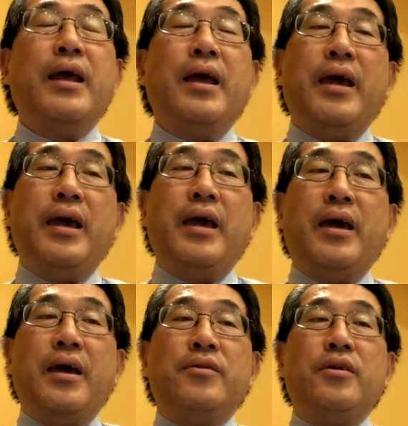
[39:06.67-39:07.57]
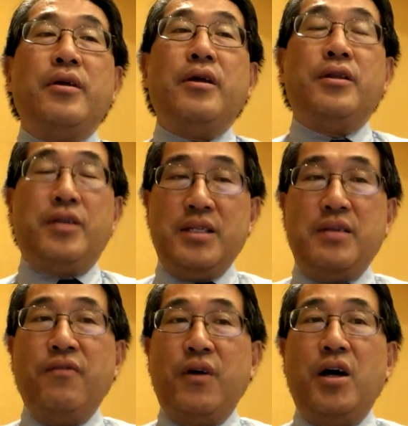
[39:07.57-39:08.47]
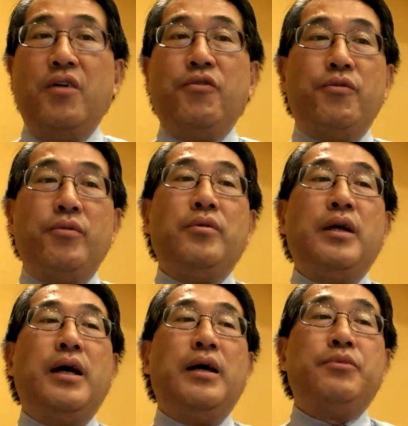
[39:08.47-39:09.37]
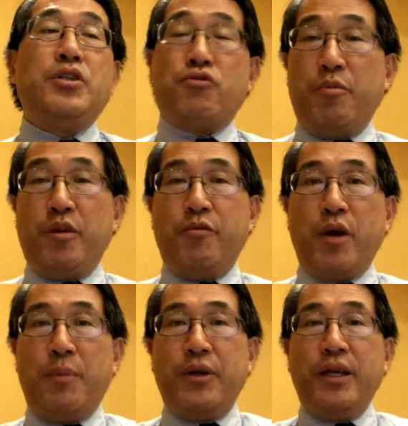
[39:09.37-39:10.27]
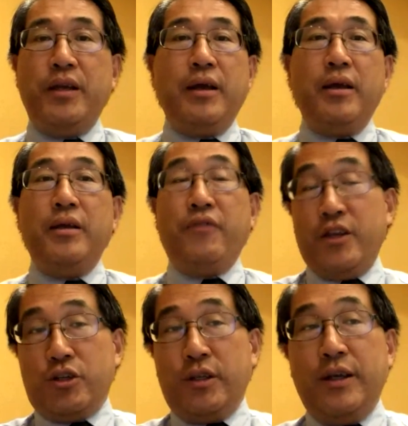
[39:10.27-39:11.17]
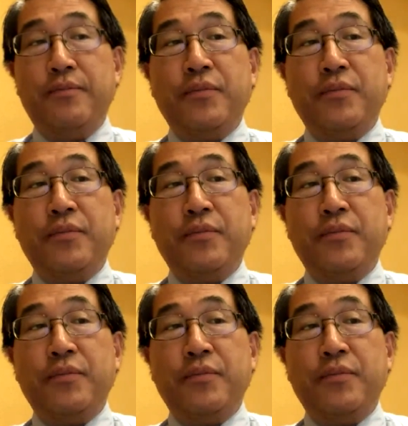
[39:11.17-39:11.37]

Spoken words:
And it does involve distributive property eventually,